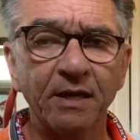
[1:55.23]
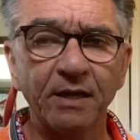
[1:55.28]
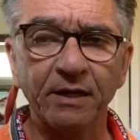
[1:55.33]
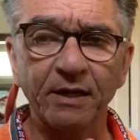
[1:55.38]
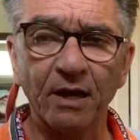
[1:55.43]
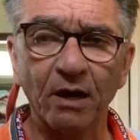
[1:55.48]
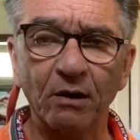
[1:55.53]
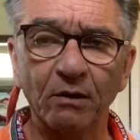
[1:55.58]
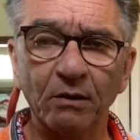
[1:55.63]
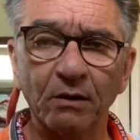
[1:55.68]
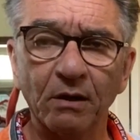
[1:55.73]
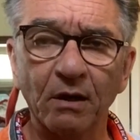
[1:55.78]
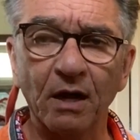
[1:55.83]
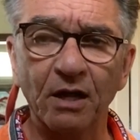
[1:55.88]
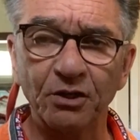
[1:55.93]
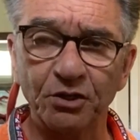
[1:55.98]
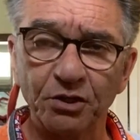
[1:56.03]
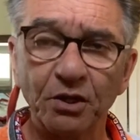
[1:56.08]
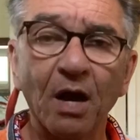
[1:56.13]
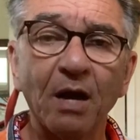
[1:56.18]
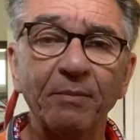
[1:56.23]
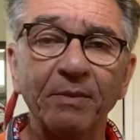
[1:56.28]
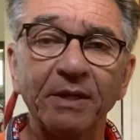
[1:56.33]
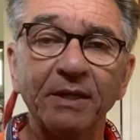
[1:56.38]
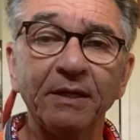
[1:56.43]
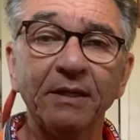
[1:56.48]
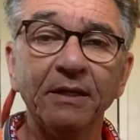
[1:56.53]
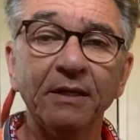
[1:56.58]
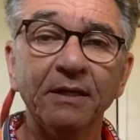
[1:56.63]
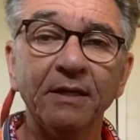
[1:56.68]
Now, a
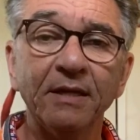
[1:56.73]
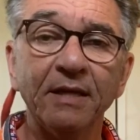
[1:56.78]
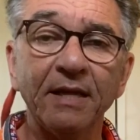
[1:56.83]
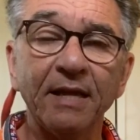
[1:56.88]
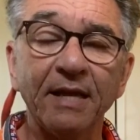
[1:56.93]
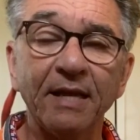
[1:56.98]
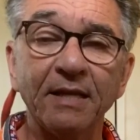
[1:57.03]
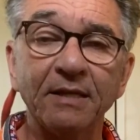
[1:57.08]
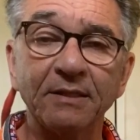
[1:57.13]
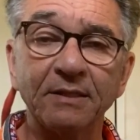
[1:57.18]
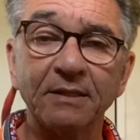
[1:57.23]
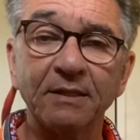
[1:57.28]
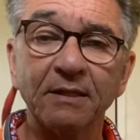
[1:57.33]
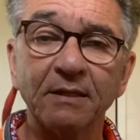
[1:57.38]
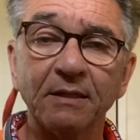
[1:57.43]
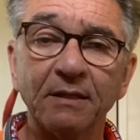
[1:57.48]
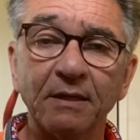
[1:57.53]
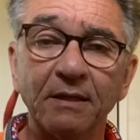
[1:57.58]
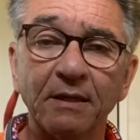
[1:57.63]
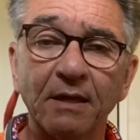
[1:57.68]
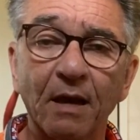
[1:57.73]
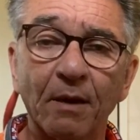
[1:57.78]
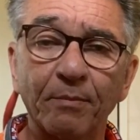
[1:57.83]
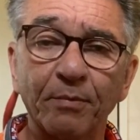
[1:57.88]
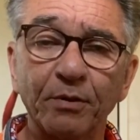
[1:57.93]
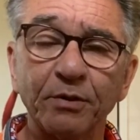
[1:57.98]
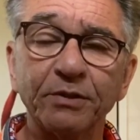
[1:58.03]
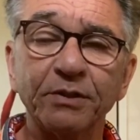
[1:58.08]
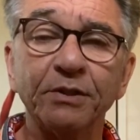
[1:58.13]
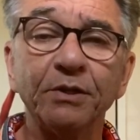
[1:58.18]
shaman is a
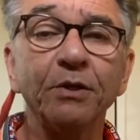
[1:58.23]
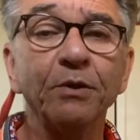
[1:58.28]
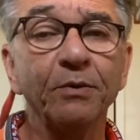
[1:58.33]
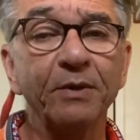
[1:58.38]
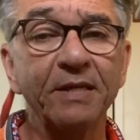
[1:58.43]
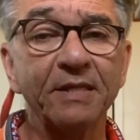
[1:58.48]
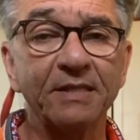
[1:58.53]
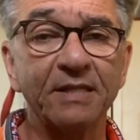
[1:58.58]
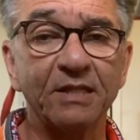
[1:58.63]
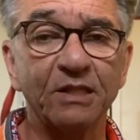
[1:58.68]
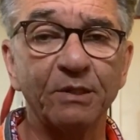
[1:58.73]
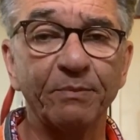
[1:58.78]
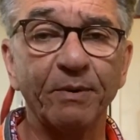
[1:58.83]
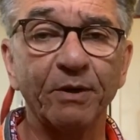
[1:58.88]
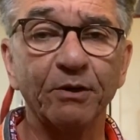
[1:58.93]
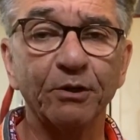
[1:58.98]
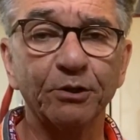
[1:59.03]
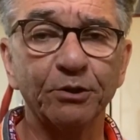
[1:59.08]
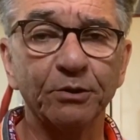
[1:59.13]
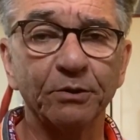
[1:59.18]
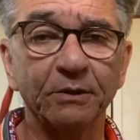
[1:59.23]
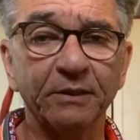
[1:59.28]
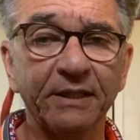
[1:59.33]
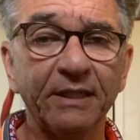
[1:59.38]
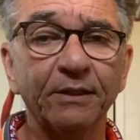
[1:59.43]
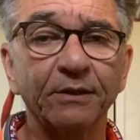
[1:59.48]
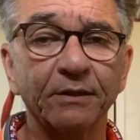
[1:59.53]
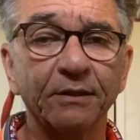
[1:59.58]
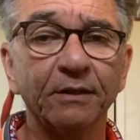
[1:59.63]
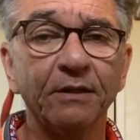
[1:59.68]
person who is a spiritual
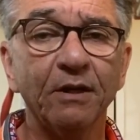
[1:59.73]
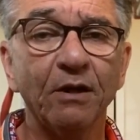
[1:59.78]
leader